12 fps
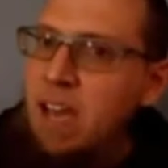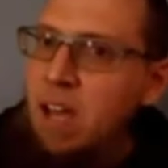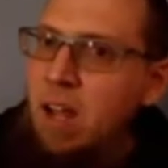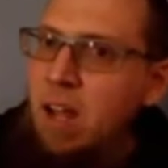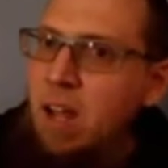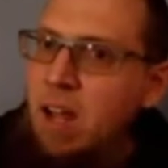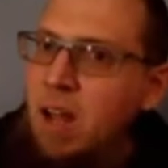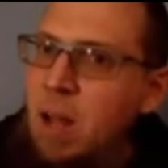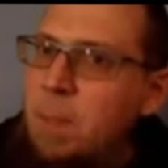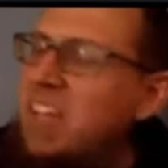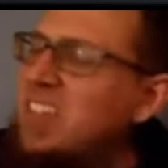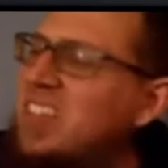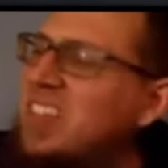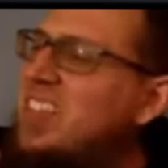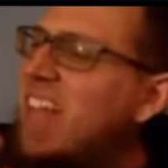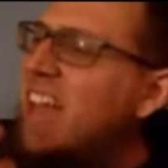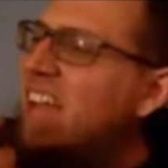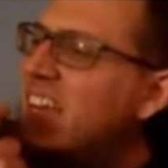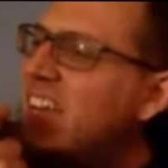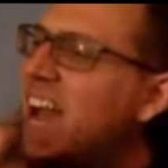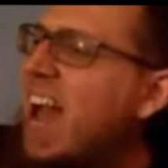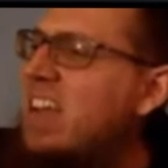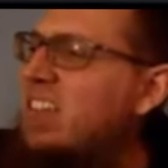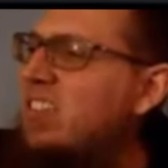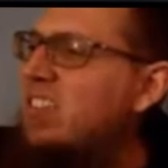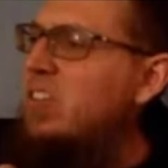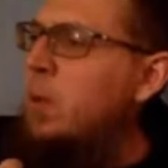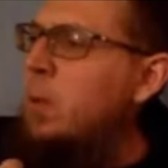Mm-hmm. Because it's like, guys,